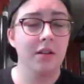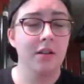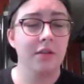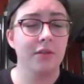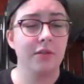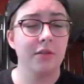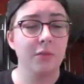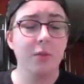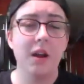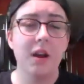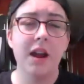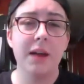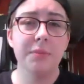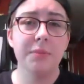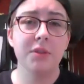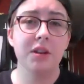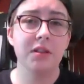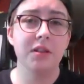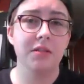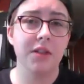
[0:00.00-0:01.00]
So what I'm
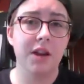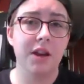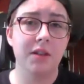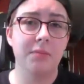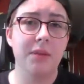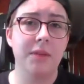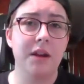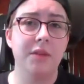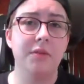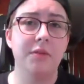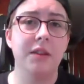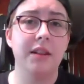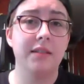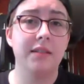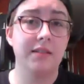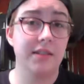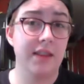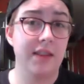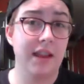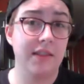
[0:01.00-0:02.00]
going to talk about in
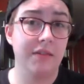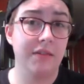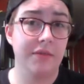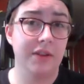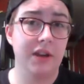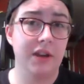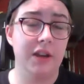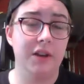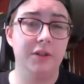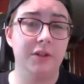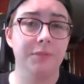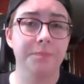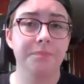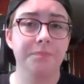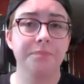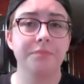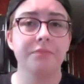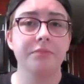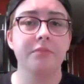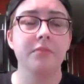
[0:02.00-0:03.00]
today's video
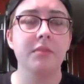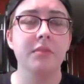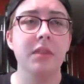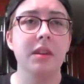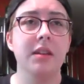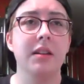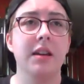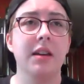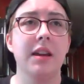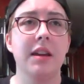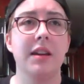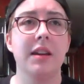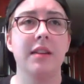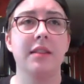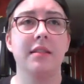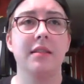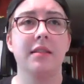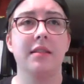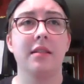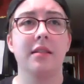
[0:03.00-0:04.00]

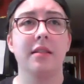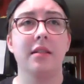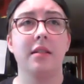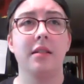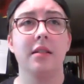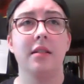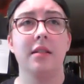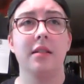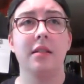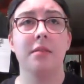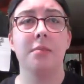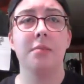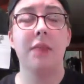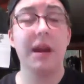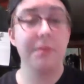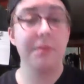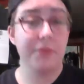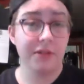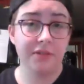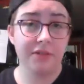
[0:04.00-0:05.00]
is
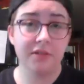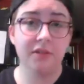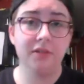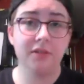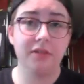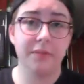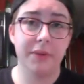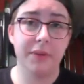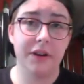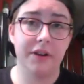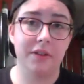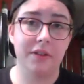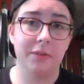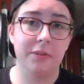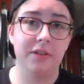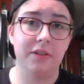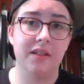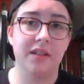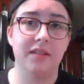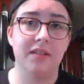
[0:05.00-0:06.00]
my personal experience
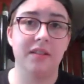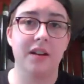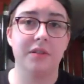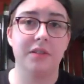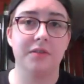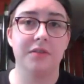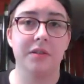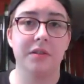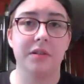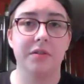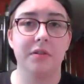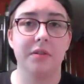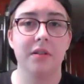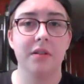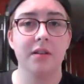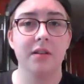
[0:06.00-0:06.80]
with testosterone,